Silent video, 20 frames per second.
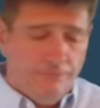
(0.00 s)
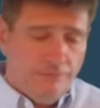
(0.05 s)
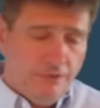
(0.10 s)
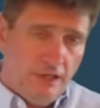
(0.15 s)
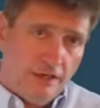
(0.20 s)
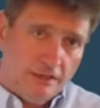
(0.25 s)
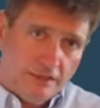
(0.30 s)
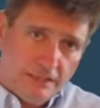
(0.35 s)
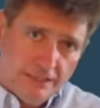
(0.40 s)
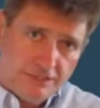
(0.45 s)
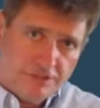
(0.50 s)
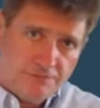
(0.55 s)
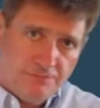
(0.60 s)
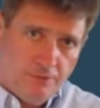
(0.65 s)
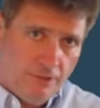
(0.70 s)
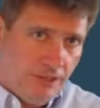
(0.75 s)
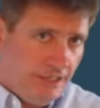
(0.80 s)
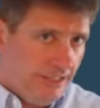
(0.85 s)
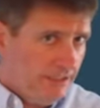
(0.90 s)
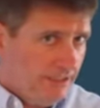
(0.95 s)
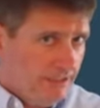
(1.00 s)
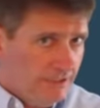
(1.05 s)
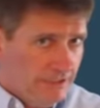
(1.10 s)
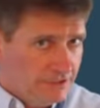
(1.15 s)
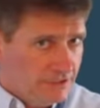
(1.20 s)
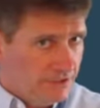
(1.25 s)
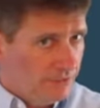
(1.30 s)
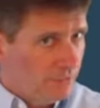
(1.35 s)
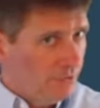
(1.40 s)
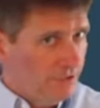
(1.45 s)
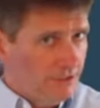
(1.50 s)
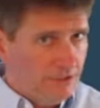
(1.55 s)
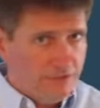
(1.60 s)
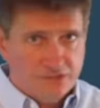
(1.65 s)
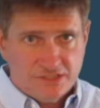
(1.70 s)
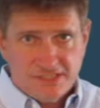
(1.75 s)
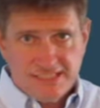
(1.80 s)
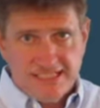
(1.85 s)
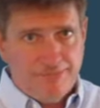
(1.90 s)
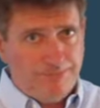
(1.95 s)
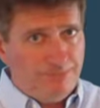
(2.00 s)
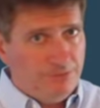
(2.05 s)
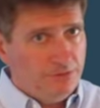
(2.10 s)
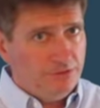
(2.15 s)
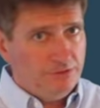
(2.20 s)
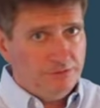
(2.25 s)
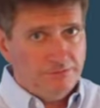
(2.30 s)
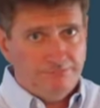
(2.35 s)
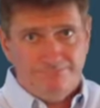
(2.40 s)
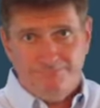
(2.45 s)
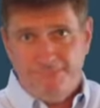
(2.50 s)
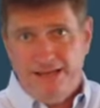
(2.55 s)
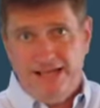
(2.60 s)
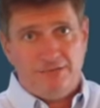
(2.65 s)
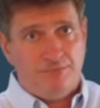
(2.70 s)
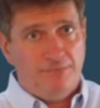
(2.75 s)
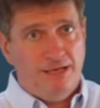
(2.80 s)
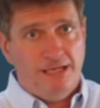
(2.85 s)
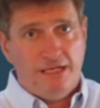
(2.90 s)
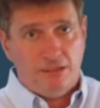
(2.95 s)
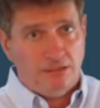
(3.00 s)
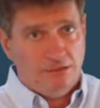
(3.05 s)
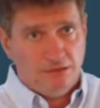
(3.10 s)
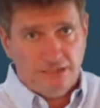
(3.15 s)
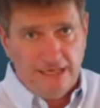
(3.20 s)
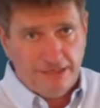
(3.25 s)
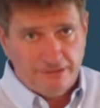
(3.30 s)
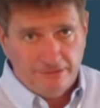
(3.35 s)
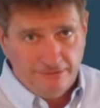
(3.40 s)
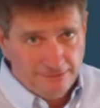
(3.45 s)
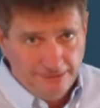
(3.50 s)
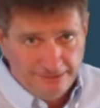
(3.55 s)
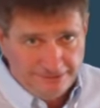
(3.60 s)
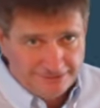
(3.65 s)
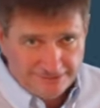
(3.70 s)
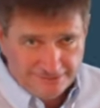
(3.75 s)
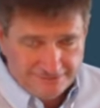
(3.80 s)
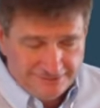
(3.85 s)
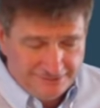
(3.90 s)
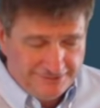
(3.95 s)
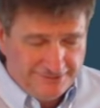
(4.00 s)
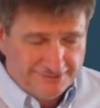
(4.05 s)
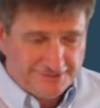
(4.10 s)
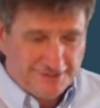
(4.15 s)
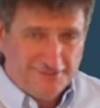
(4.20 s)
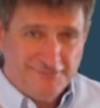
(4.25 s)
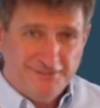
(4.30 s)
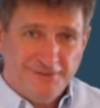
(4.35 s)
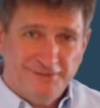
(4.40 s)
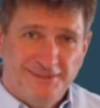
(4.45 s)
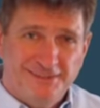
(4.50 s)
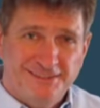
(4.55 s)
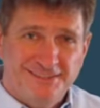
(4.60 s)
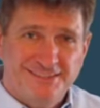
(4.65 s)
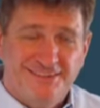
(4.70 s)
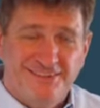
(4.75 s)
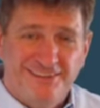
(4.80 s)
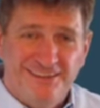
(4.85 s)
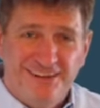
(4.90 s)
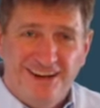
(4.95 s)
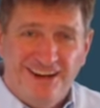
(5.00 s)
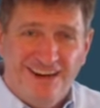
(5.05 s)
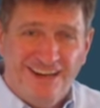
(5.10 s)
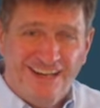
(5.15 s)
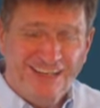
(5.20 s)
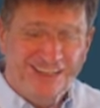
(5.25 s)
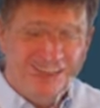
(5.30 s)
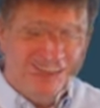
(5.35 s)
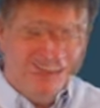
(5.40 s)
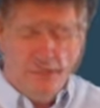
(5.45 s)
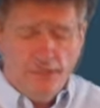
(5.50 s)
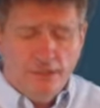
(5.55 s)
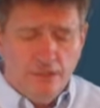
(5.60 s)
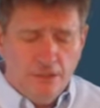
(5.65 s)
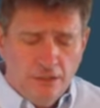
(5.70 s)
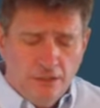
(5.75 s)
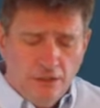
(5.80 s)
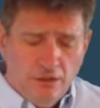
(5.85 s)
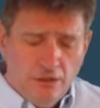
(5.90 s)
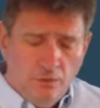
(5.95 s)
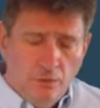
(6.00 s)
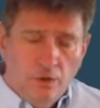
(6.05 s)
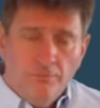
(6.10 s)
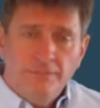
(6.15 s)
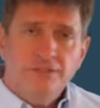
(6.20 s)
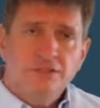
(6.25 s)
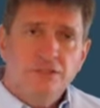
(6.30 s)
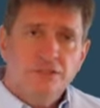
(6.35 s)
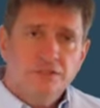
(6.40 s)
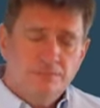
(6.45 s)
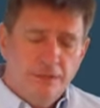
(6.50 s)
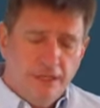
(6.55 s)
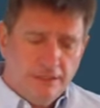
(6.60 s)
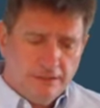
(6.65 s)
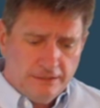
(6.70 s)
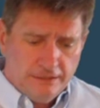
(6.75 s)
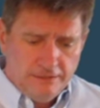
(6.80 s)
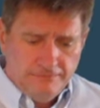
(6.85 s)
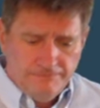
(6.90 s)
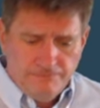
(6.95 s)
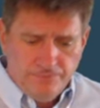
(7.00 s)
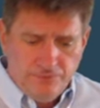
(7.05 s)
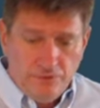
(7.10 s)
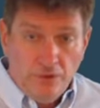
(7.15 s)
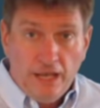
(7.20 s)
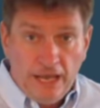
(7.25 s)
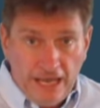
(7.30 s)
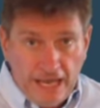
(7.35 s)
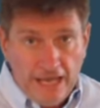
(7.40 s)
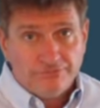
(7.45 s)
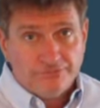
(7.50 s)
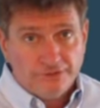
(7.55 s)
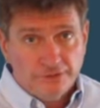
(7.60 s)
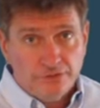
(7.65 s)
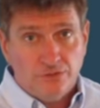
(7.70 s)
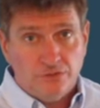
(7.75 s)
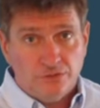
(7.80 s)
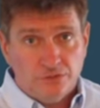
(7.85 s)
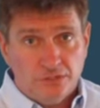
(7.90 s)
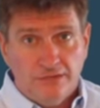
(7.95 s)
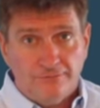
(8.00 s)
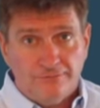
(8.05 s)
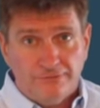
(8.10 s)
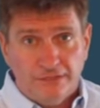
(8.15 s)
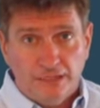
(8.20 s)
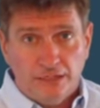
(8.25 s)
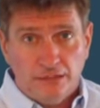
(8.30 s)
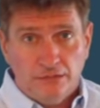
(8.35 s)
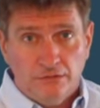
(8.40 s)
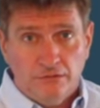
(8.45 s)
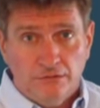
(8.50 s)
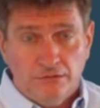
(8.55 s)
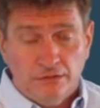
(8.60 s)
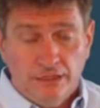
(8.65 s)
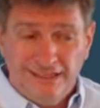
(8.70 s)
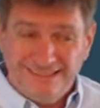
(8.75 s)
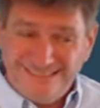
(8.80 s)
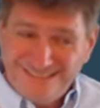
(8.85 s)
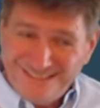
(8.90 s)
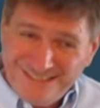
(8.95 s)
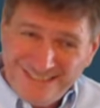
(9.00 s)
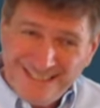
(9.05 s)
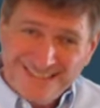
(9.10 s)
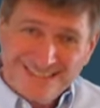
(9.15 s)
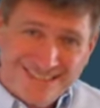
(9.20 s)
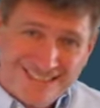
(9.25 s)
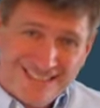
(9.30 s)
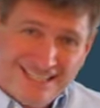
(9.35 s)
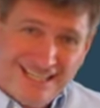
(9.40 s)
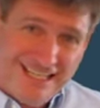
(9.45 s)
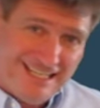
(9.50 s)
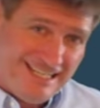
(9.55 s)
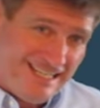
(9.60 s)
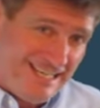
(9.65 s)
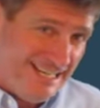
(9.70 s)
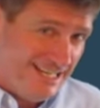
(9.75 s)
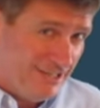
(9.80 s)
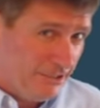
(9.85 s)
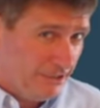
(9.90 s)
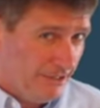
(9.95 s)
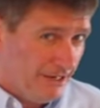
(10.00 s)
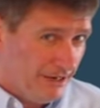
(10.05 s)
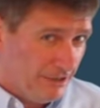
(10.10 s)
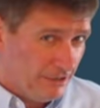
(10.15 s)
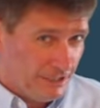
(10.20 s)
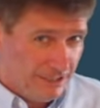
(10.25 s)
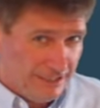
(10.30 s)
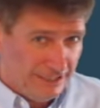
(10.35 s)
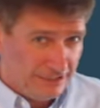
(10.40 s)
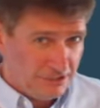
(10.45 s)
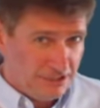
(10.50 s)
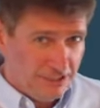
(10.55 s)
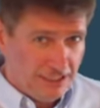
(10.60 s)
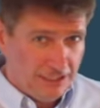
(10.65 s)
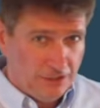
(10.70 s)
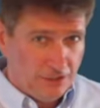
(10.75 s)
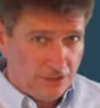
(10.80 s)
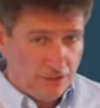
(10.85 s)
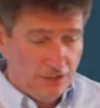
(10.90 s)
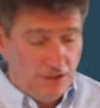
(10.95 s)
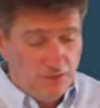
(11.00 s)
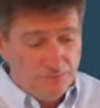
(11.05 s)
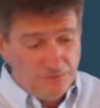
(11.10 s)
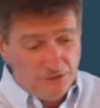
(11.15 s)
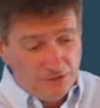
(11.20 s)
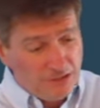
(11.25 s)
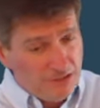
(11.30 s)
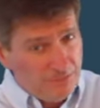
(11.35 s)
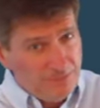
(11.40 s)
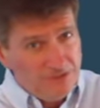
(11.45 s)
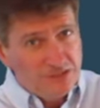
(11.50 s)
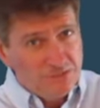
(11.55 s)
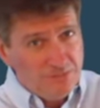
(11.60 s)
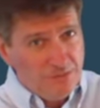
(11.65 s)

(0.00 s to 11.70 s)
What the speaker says: Now, at this point, it's a real simple mathematical calculation to determine what's going on. Well, Mrs. Smith, you have to do something. And just to get heating or air conditioning in your home, you're going to be